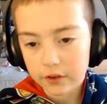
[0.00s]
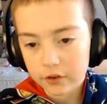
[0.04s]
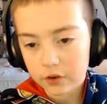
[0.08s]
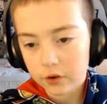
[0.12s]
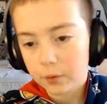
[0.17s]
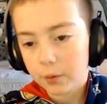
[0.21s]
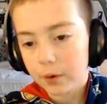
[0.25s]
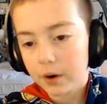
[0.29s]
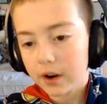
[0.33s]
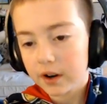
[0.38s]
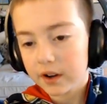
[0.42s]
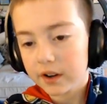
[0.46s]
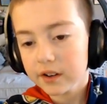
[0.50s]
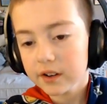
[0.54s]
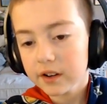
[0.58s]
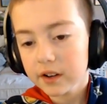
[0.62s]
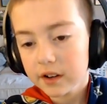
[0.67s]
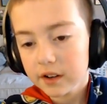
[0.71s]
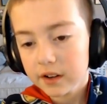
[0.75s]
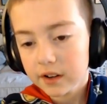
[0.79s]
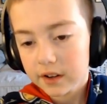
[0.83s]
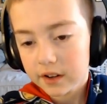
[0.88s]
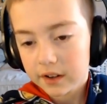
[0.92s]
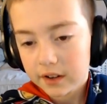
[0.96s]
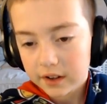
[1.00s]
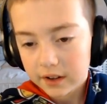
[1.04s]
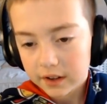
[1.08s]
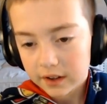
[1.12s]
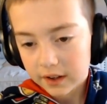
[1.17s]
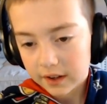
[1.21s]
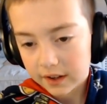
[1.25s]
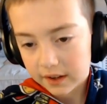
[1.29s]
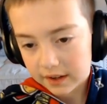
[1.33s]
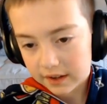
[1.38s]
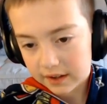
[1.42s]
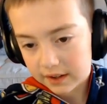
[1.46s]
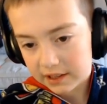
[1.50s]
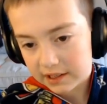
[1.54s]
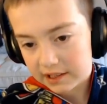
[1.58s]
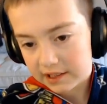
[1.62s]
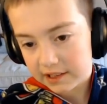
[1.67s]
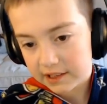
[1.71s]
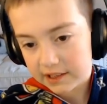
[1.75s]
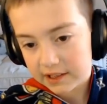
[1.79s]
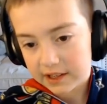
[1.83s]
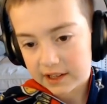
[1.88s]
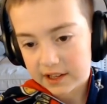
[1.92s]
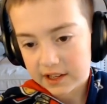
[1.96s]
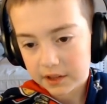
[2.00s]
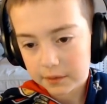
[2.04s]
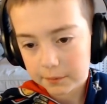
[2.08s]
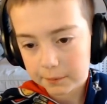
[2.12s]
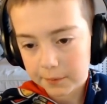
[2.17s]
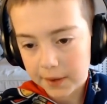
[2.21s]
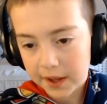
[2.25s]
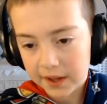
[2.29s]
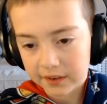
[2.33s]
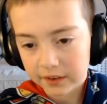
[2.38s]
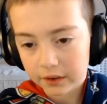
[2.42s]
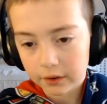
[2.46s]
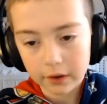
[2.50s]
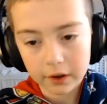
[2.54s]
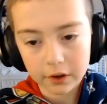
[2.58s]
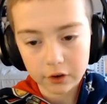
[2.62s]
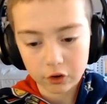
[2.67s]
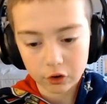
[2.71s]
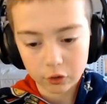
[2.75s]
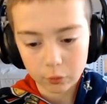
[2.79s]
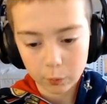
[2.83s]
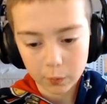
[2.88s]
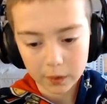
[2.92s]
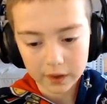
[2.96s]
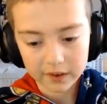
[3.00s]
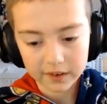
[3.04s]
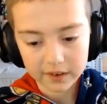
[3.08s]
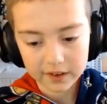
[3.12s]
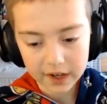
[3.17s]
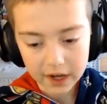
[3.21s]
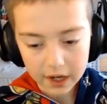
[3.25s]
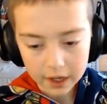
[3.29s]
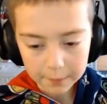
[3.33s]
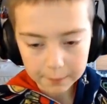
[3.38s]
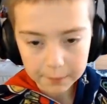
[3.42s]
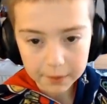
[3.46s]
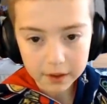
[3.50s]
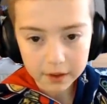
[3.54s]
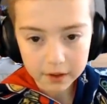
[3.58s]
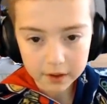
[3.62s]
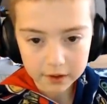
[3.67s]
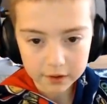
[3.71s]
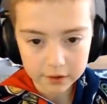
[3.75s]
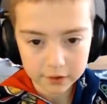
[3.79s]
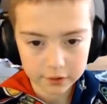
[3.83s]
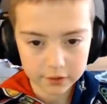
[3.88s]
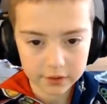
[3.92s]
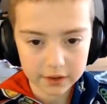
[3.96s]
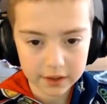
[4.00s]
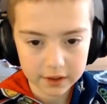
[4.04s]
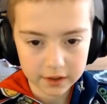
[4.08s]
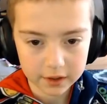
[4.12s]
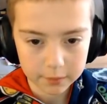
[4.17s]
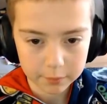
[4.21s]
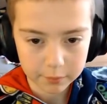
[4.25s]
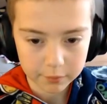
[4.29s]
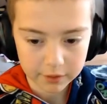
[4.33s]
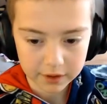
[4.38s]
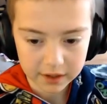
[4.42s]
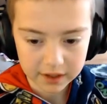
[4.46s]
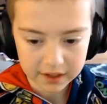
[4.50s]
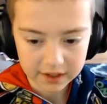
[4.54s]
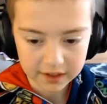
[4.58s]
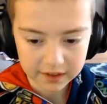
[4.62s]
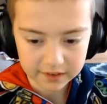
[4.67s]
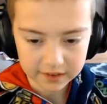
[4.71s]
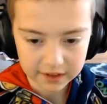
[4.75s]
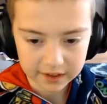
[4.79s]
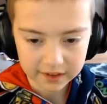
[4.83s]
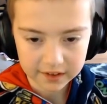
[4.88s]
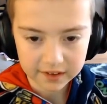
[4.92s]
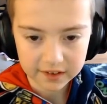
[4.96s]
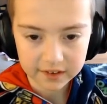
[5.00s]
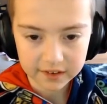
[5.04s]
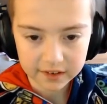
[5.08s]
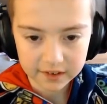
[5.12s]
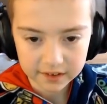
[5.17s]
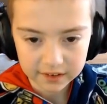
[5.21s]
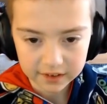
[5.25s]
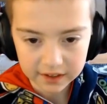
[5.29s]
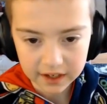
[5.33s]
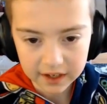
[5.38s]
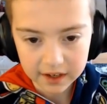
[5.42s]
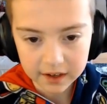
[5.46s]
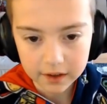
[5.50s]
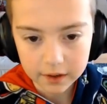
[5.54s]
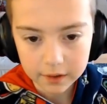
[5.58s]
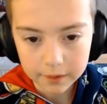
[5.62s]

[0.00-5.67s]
one, and he basically just wastes time. So the upgrade is a scam.